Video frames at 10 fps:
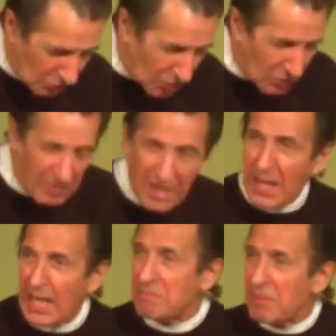womb
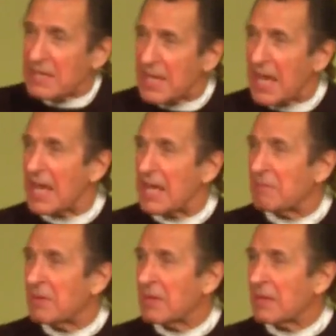and became
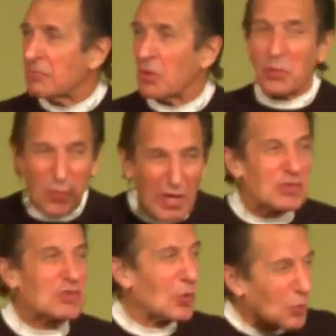the
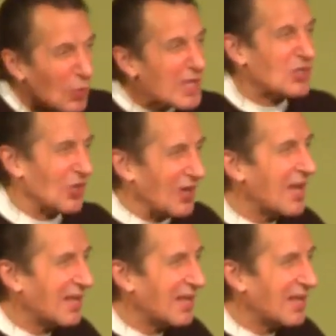restoration.